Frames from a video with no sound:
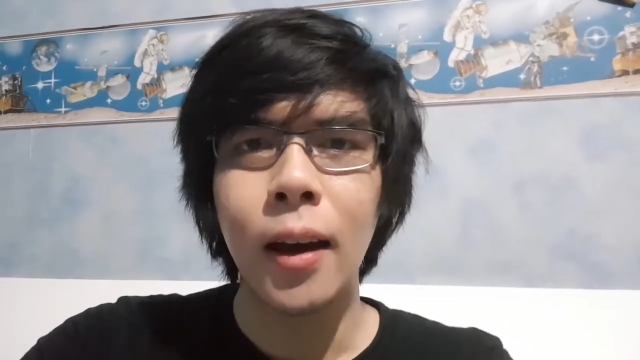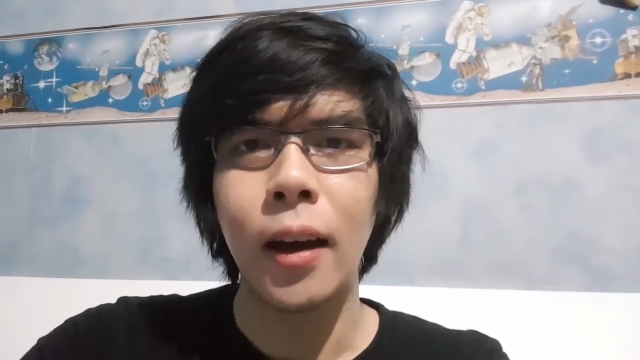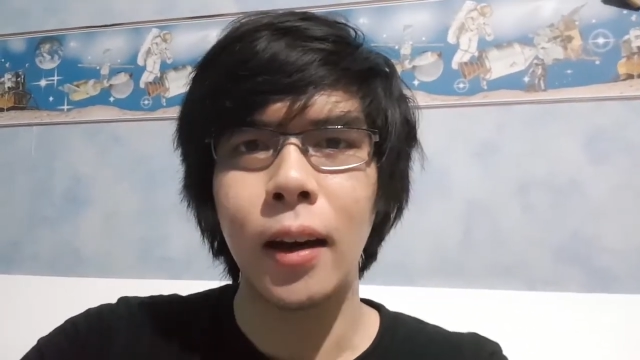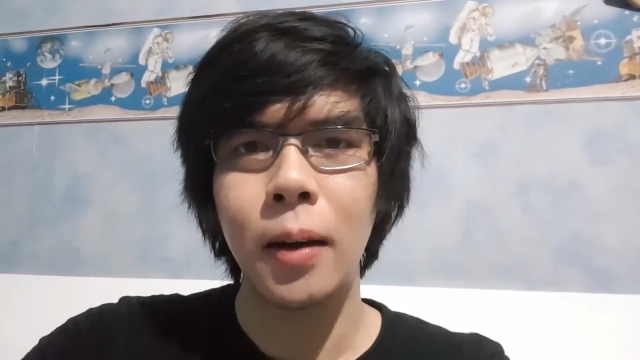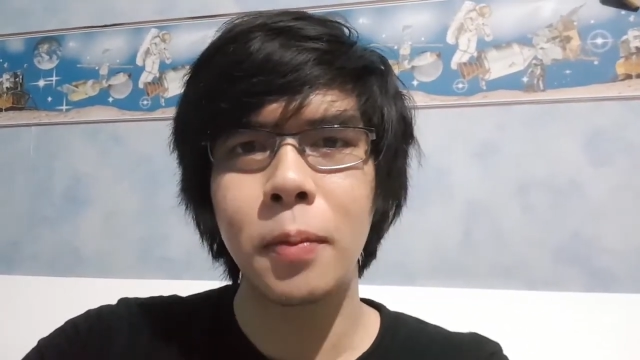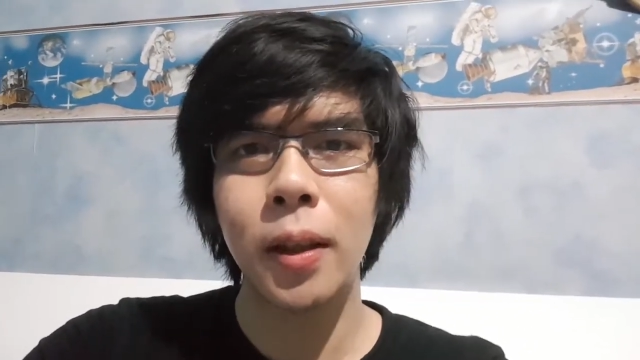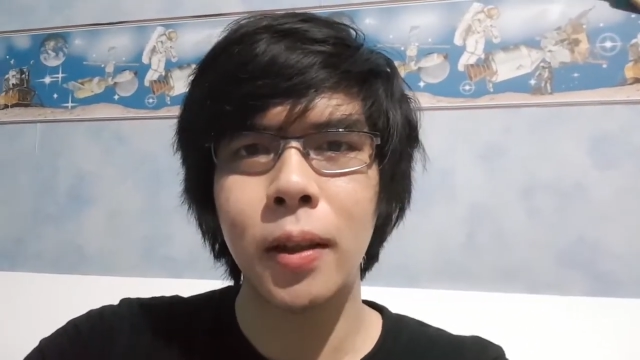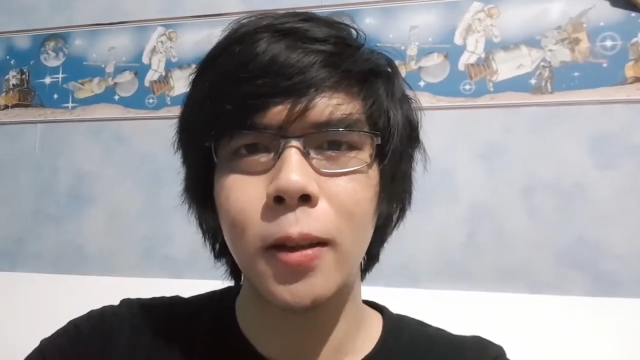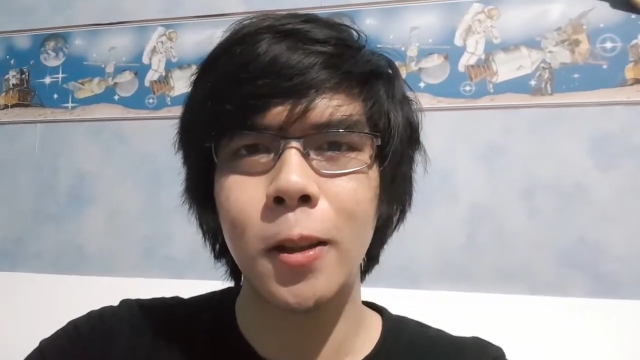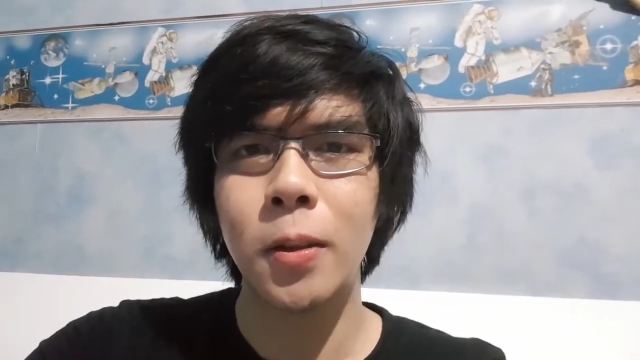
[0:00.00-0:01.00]
and I'm
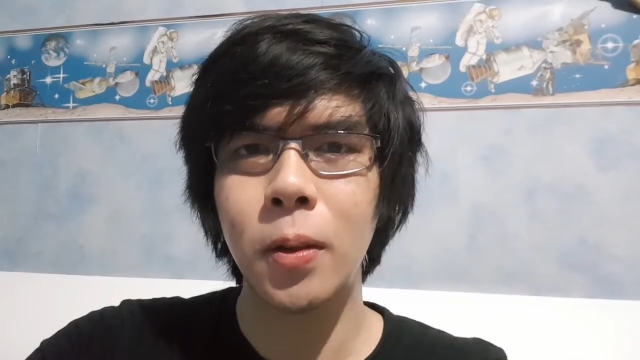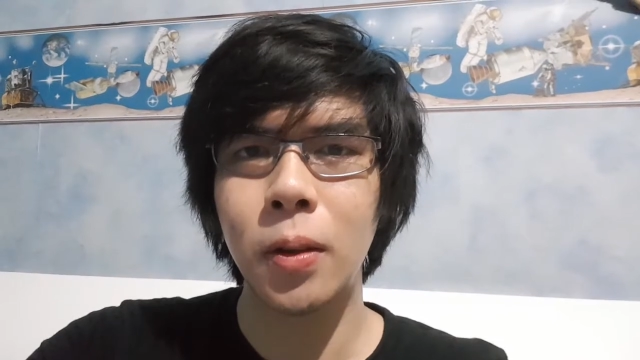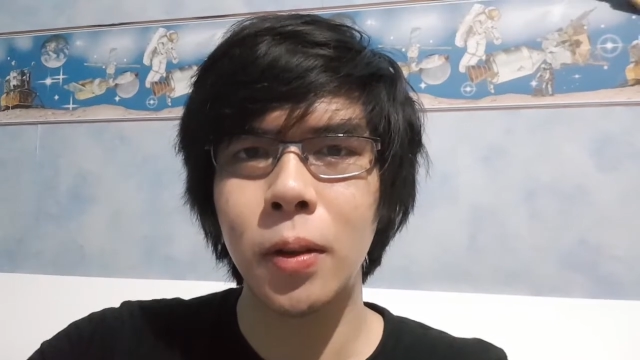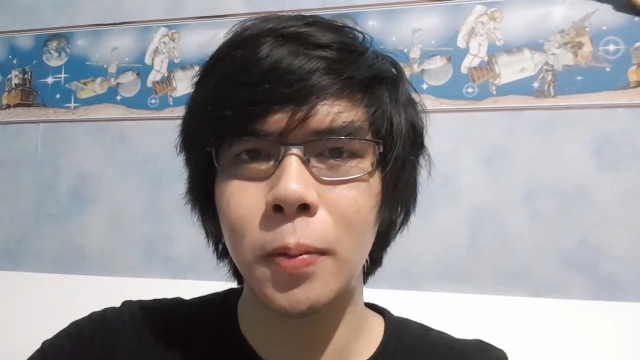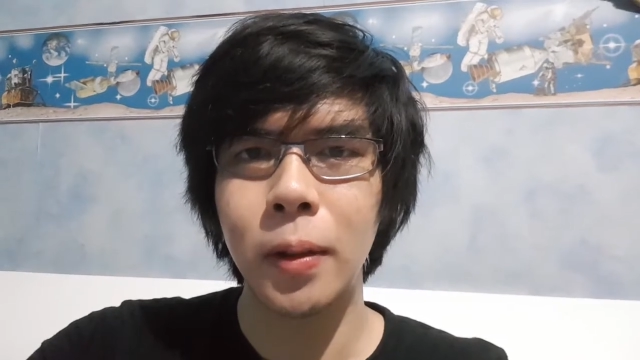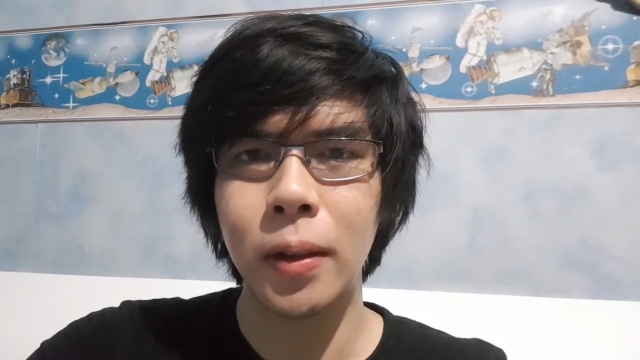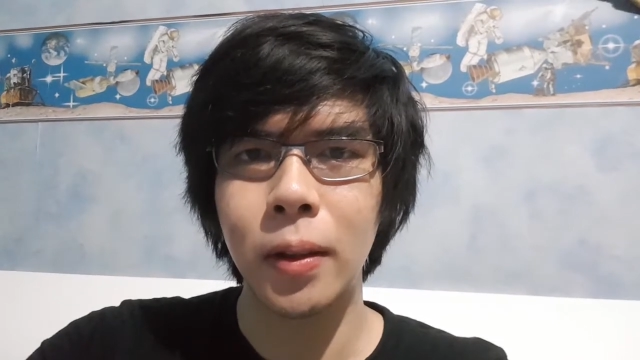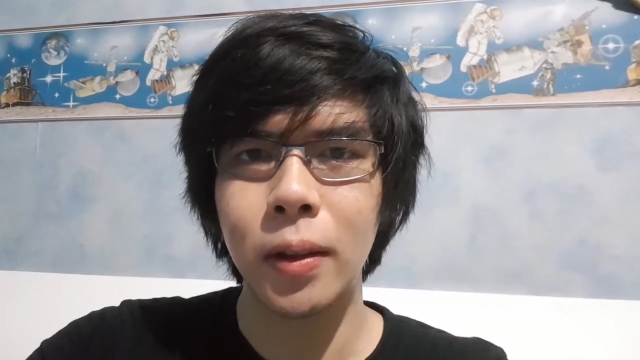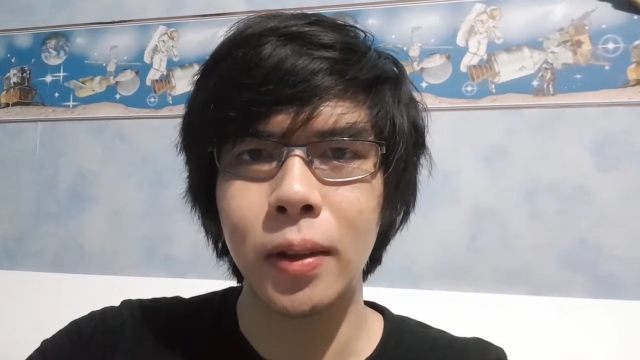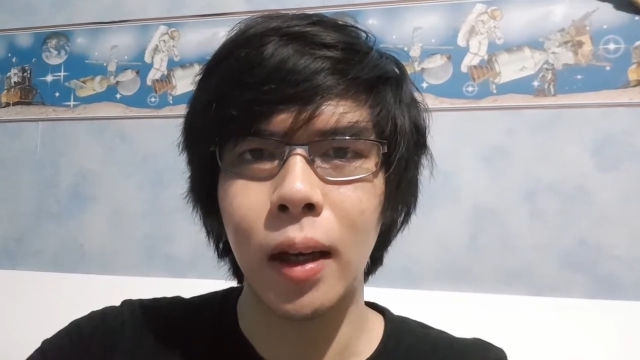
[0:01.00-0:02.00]
taking this course
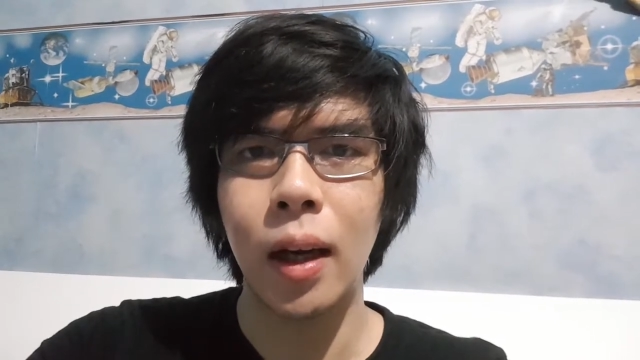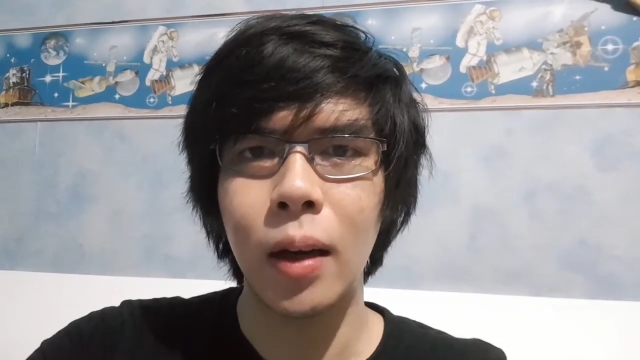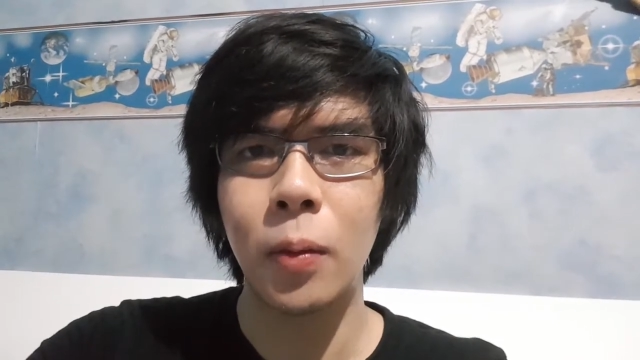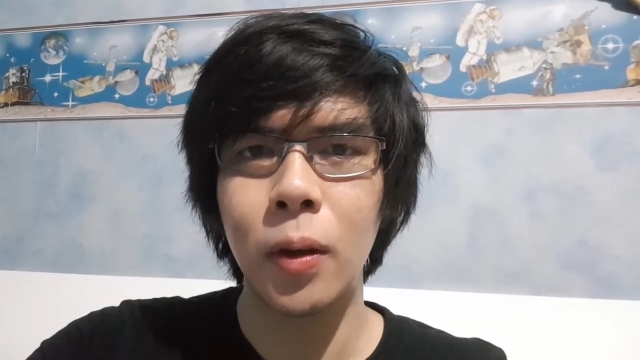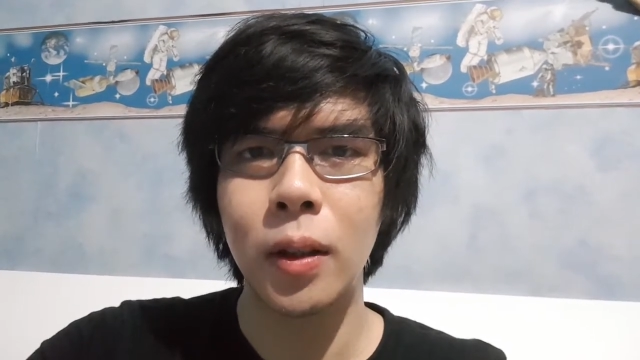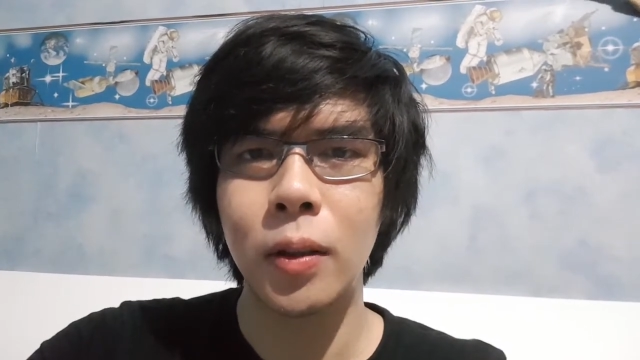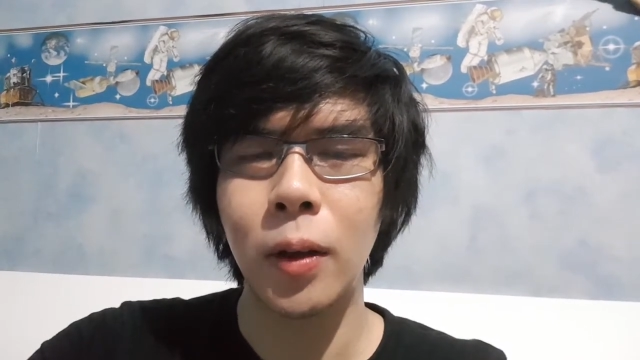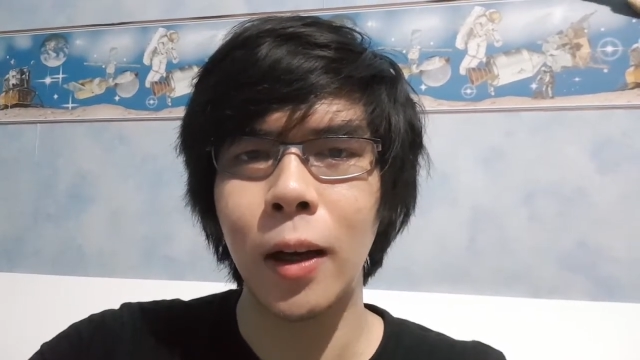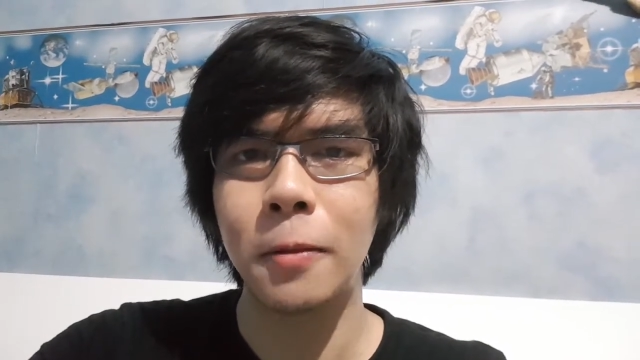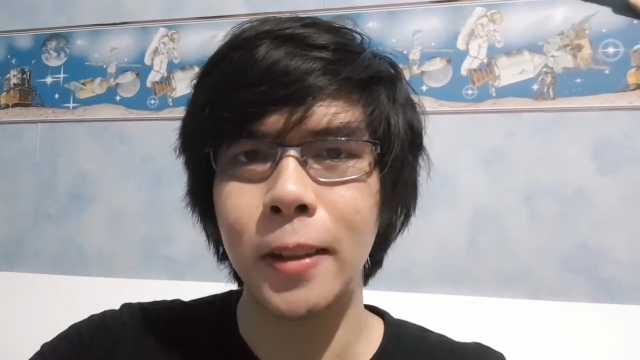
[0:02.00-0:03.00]
because I wanted to
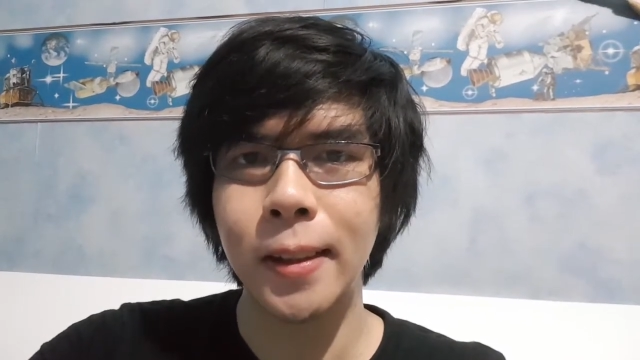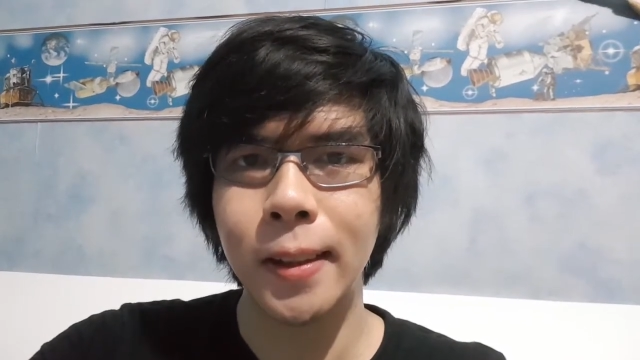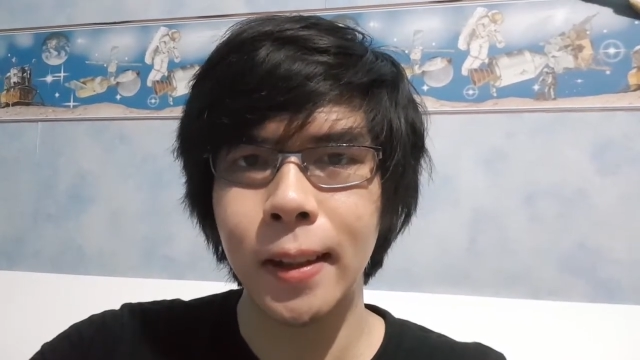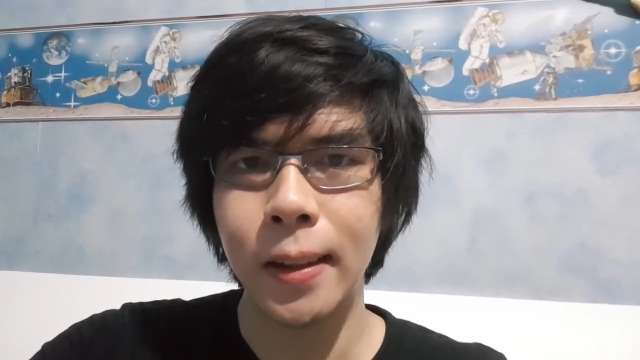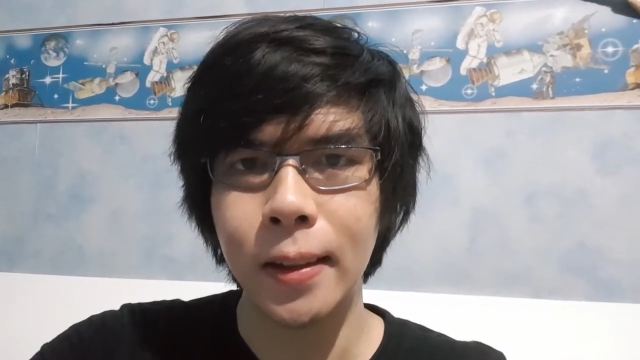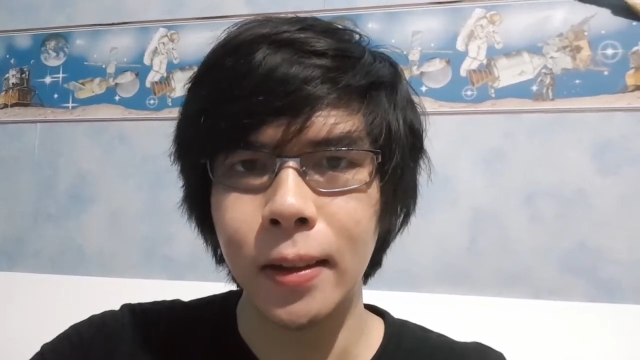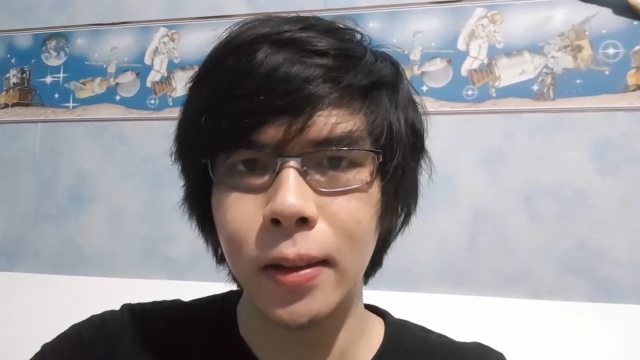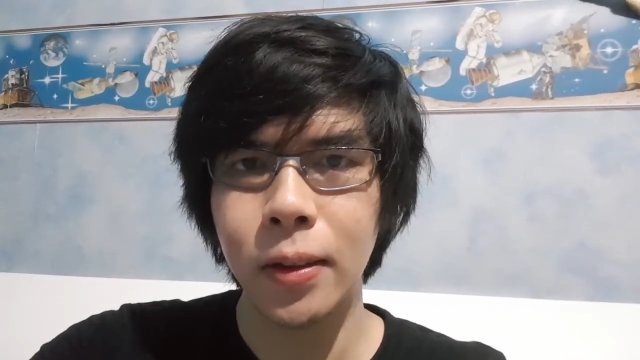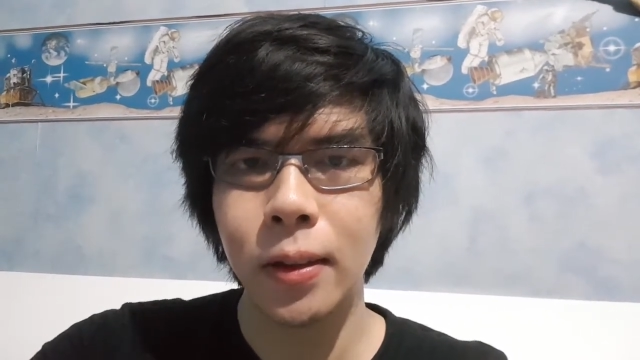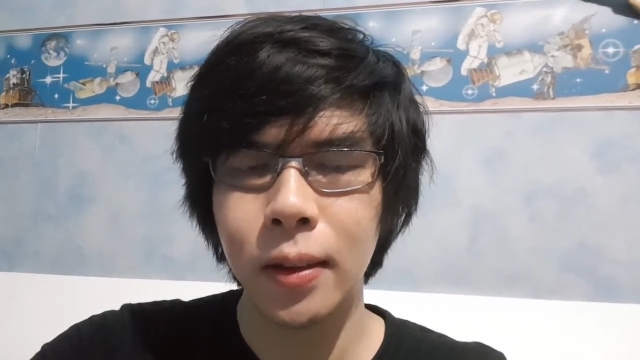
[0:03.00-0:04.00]
have the
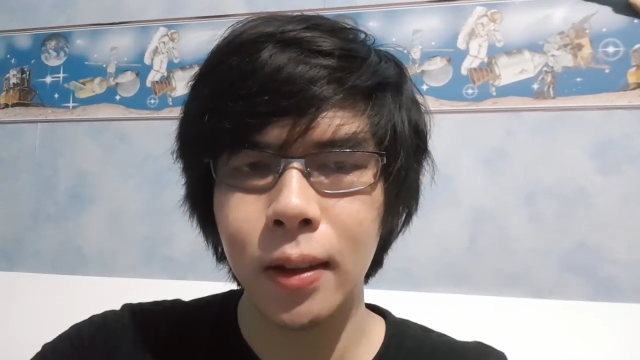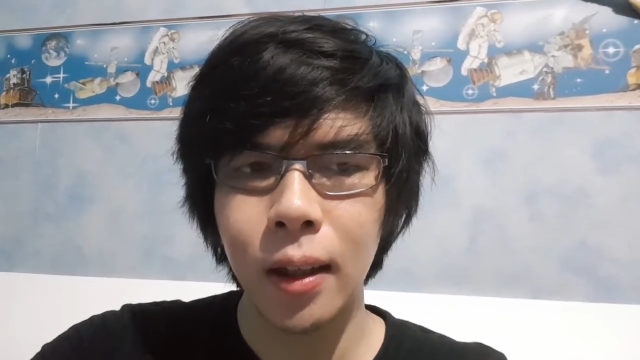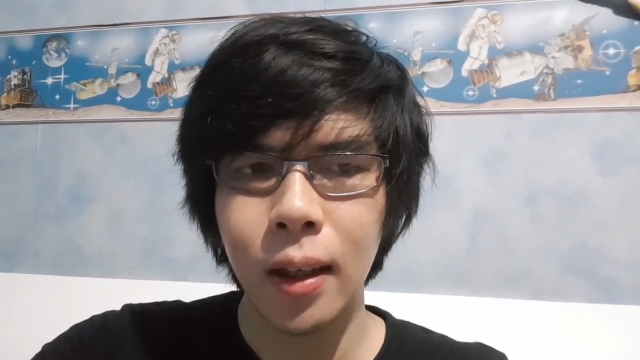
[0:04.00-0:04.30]
skills